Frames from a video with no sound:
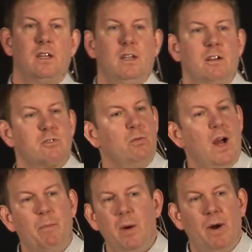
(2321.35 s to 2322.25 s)
As we
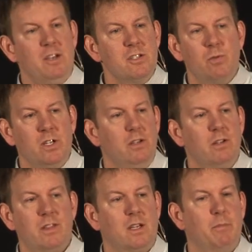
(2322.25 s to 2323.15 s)
wrap up, I just want you to
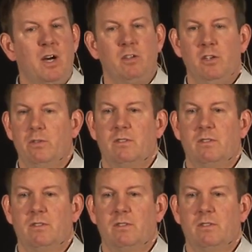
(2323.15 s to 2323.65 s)
think about you.